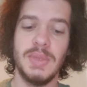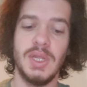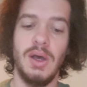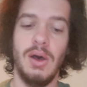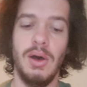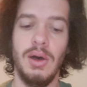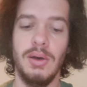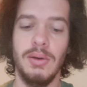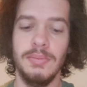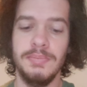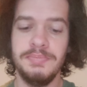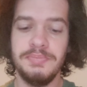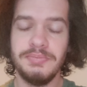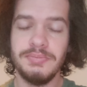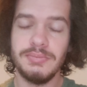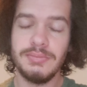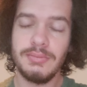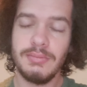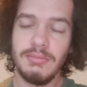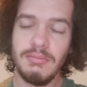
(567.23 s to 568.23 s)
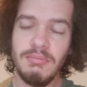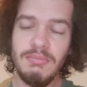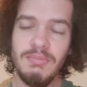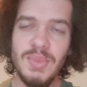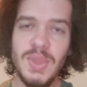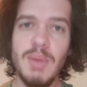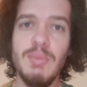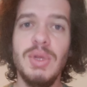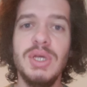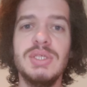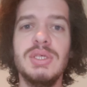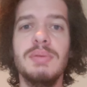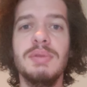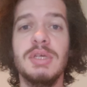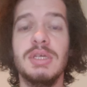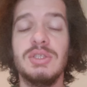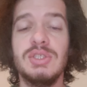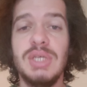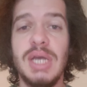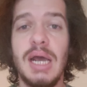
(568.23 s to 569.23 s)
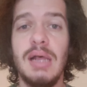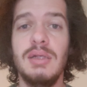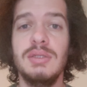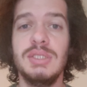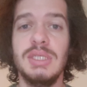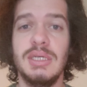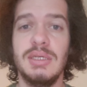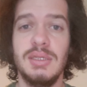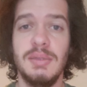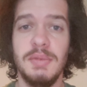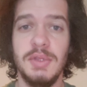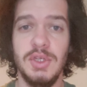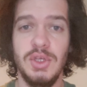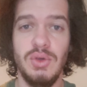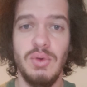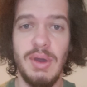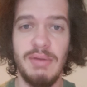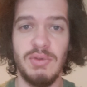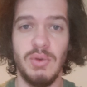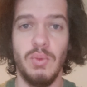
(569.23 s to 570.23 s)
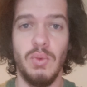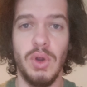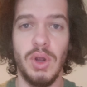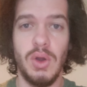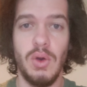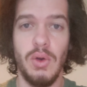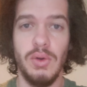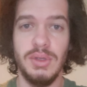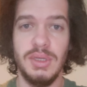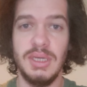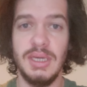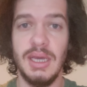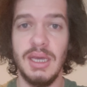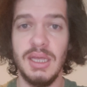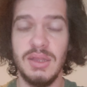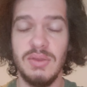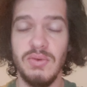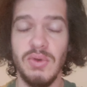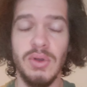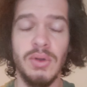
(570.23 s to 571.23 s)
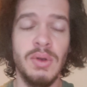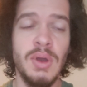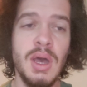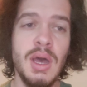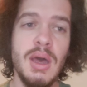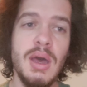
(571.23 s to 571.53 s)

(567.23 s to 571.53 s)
But it's something that's challenging. It's something that you have to work hard to get through.